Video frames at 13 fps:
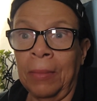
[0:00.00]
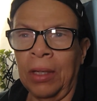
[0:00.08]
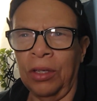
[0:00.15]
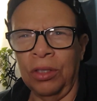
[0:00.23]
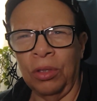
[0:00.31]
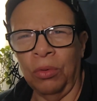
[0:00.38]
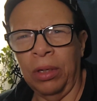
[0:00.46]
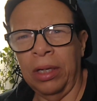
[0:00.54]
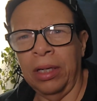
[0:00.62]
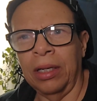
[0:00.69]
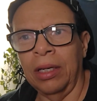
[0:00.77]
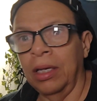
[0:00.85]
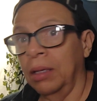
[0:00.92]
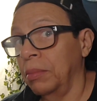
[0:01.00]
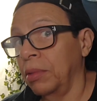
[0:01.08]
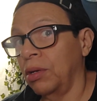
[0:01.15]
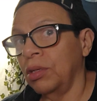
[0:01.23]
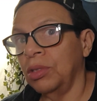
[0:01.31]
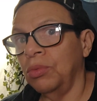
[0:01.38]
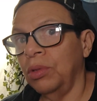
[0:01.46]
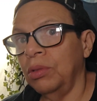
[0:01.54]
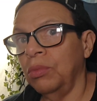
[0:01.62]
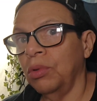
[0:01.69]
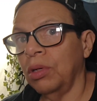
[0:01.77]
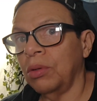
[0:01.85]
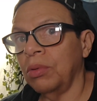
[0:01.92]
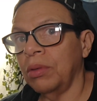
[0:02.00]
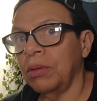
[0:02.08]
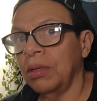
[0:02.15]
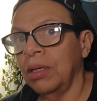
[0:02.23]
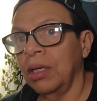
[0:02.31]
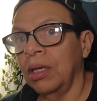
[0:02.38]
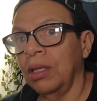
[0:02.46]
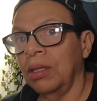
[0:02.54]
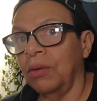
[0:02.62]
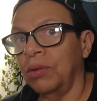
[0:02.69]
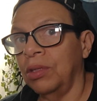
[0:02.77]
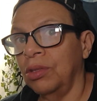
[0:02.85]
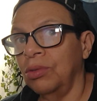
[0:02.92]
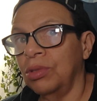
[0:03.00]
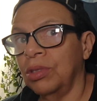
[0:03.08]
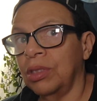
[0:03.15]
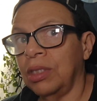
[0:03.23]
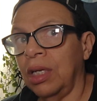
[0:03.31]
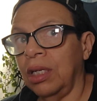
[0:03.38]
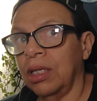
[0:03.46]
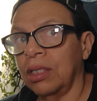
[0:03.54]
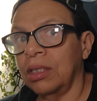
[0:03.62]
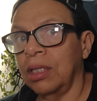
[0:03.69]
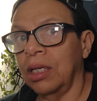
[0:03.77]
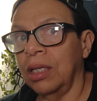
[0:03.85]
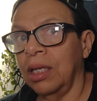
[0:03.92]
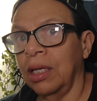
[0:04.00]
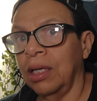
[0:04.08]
And you say why? Because it wouldn't work with the new settings.